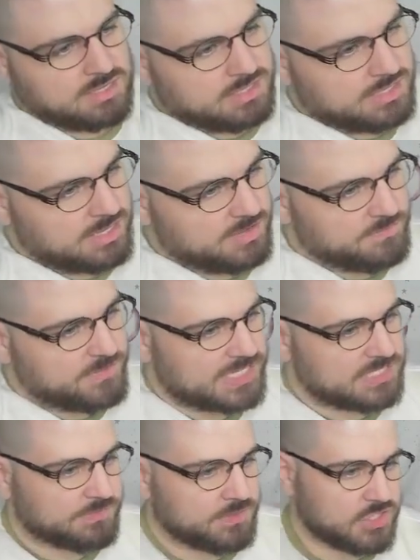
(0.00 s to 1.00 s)
Yeah,
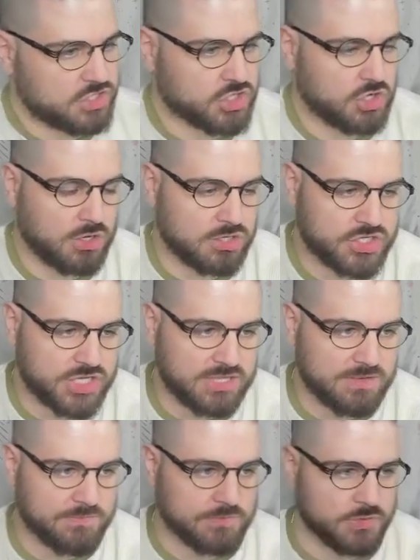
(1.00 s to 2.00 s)
effectively charging
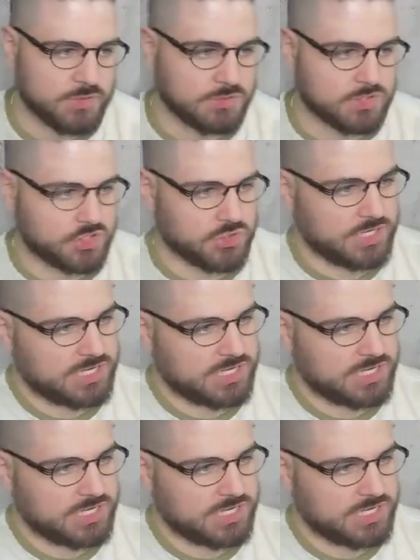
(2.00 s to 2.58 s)
them for the retreat